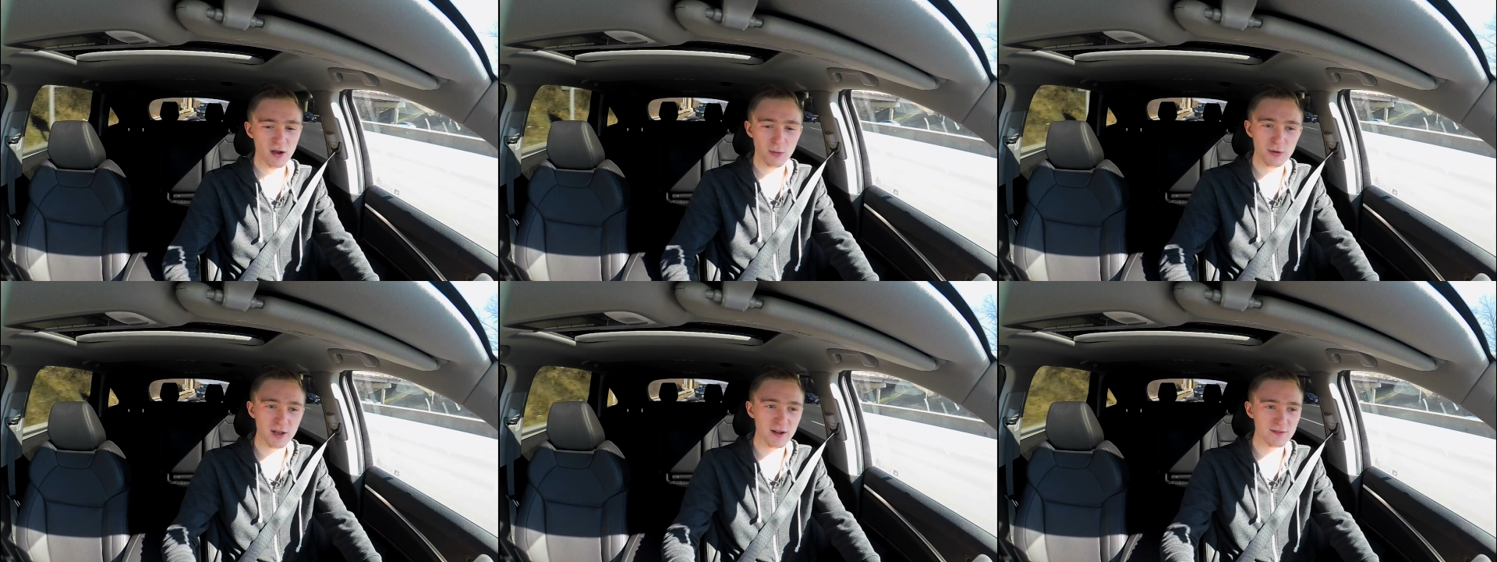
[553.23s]

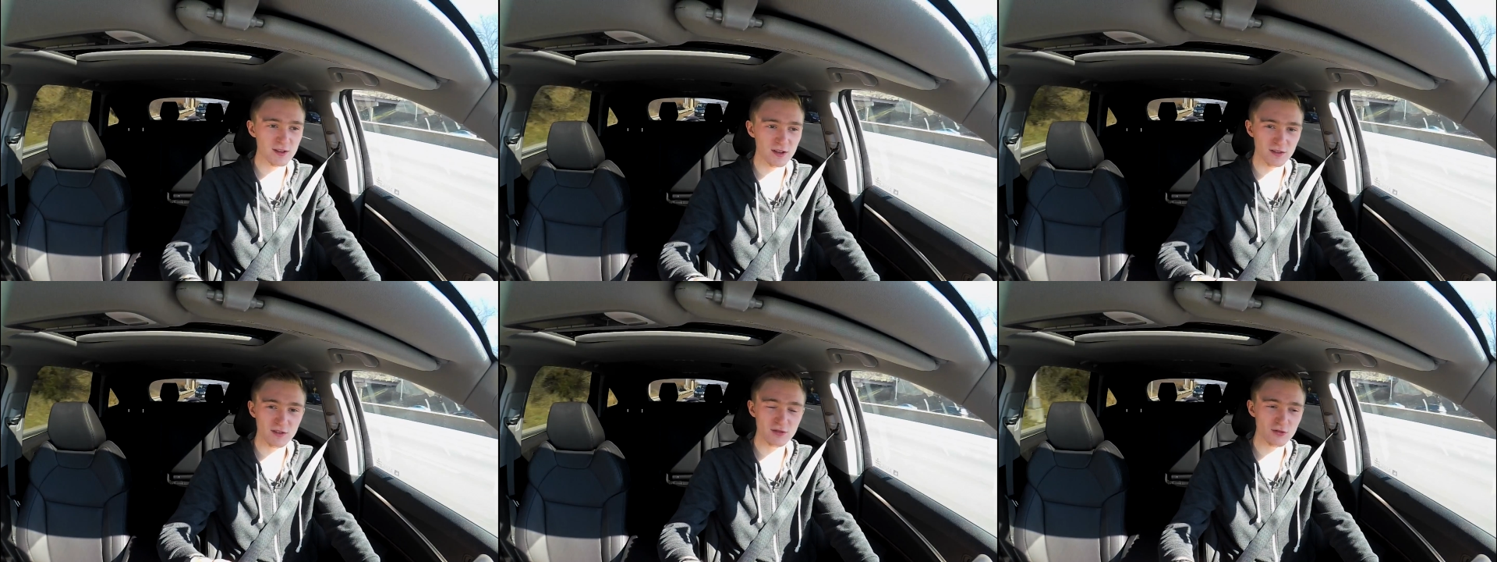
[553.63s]
where you have
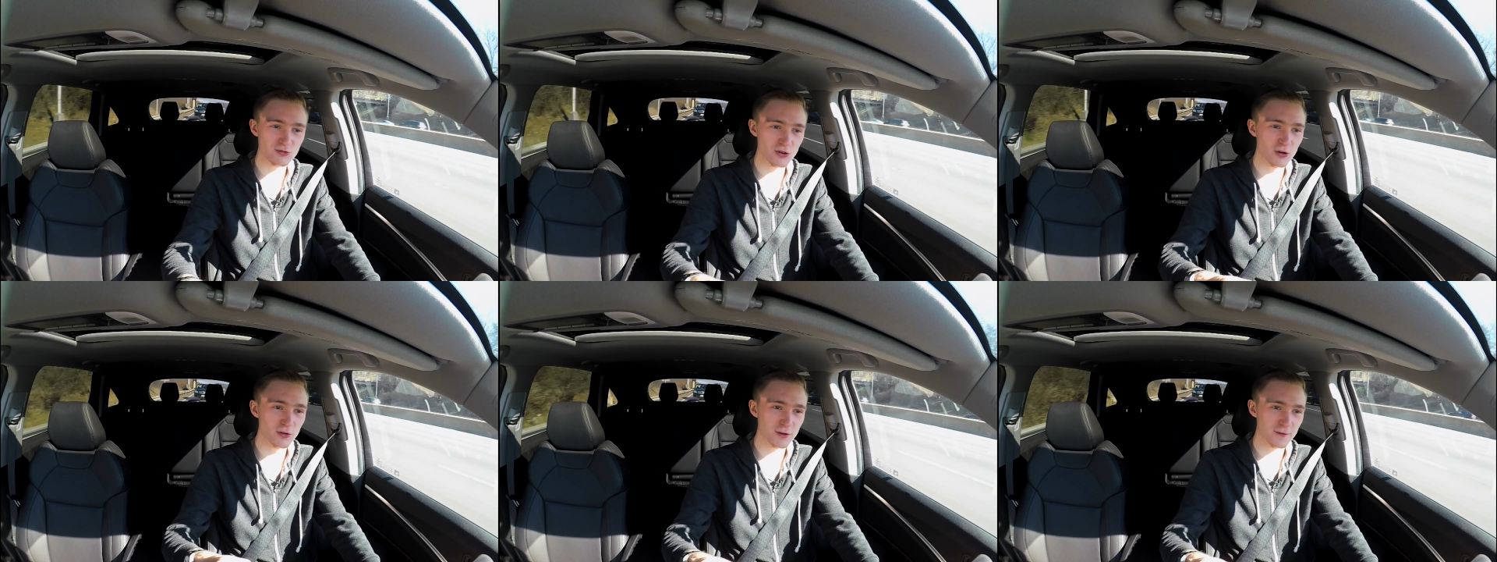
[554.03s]
to
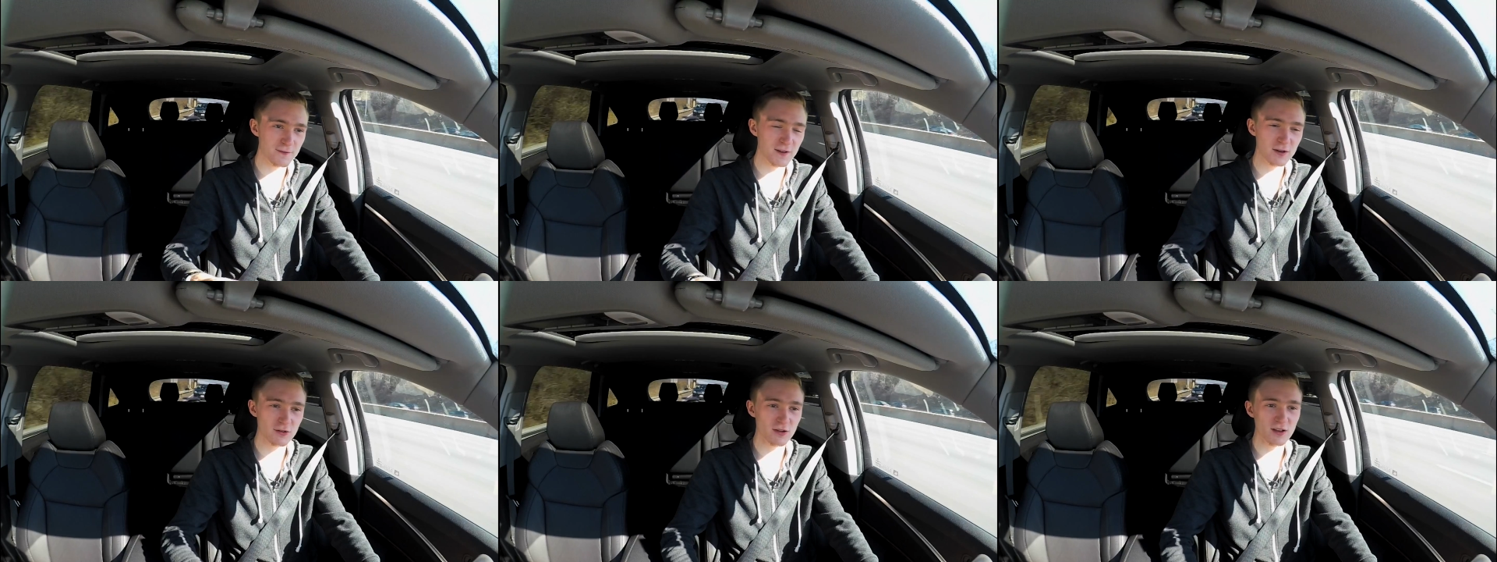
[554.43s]
scroll your
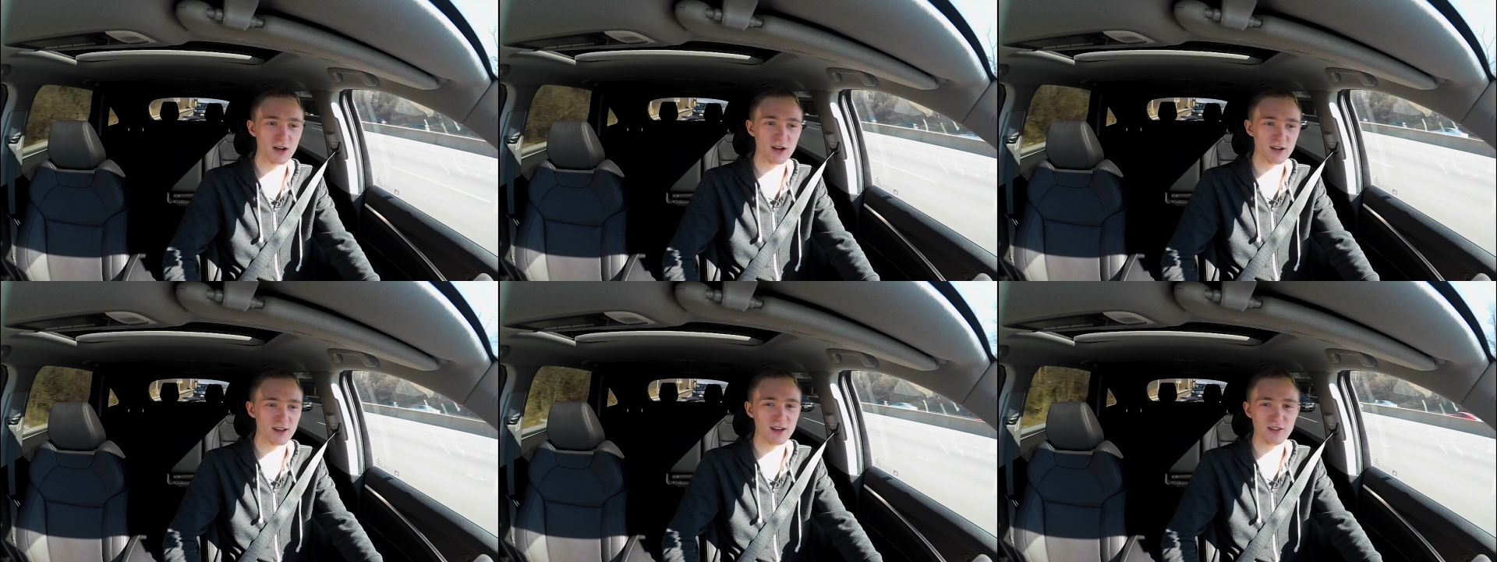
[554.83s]
finger
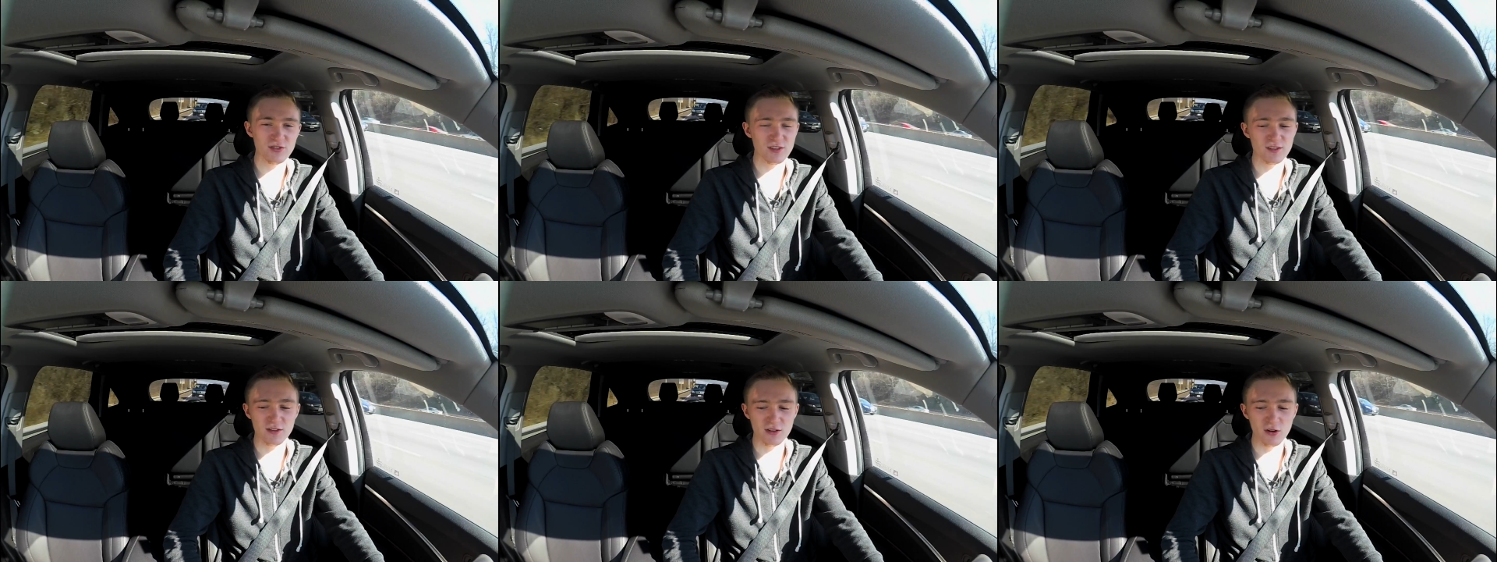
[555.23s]
along it and it's
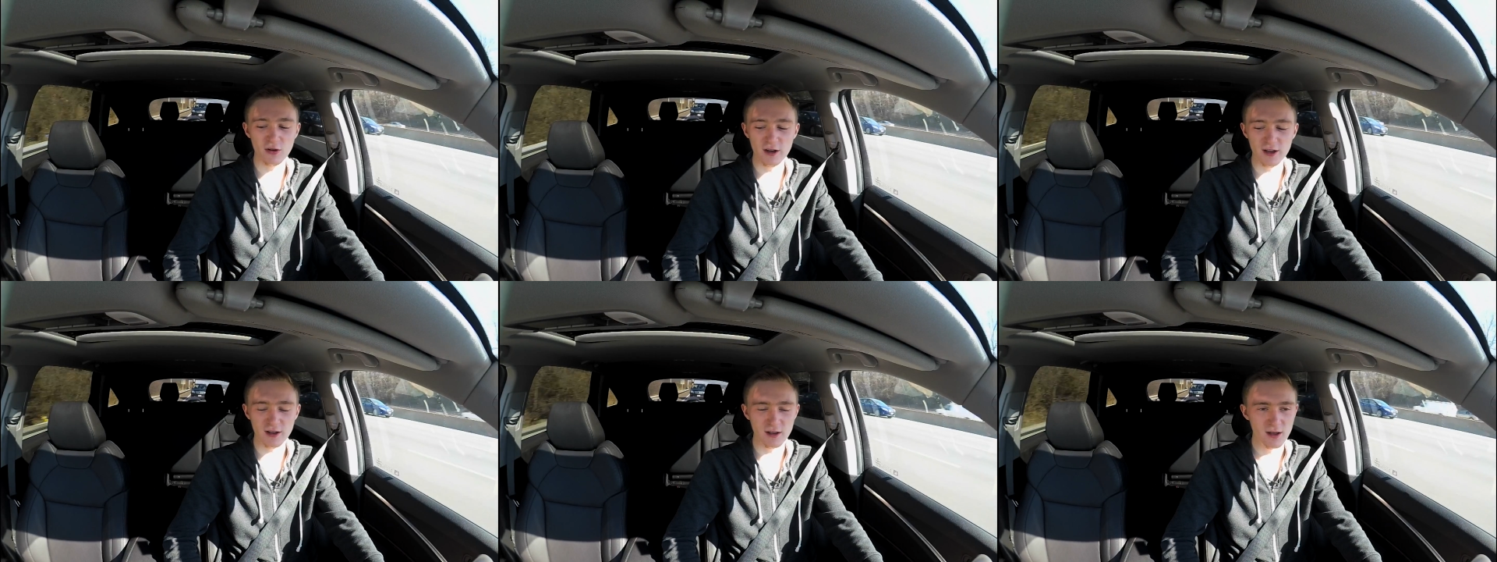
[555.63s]
just
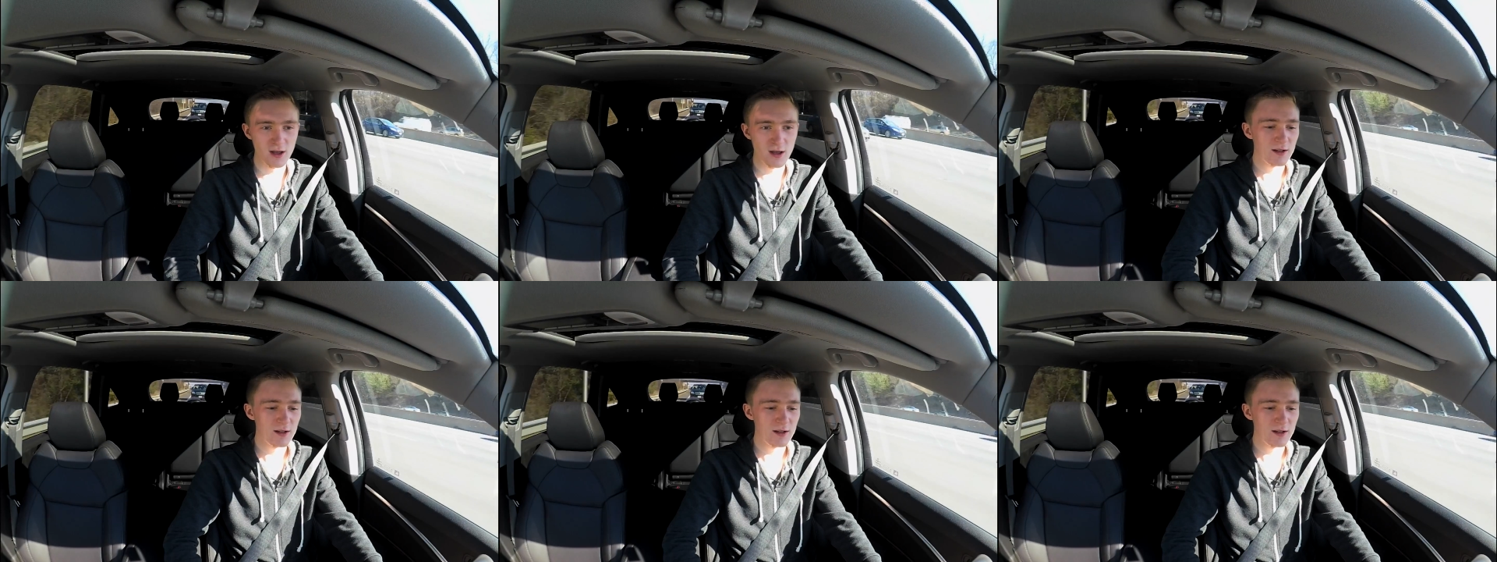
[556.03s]
annoying.